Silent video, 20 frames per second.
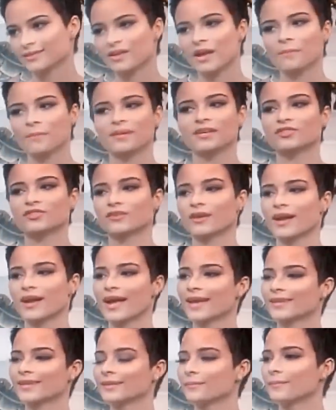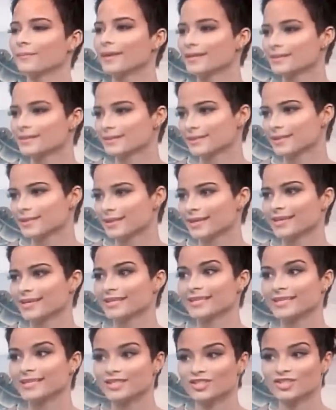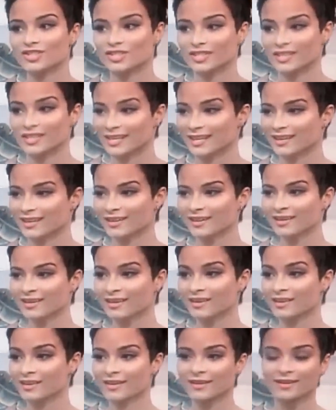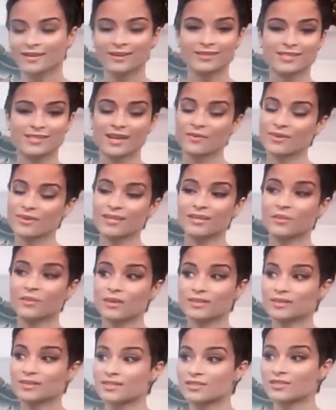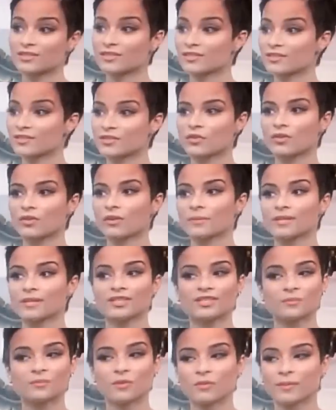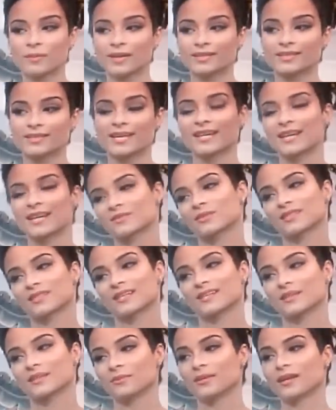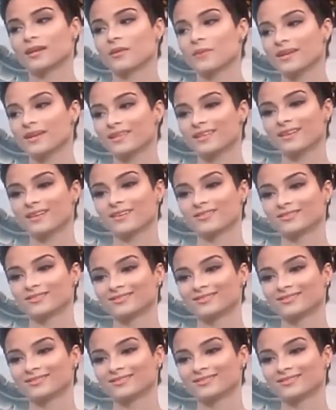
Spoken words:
So I made sure I had the best day each day. Because I really wanted to just soak up each moment, and that's what I did when I went there.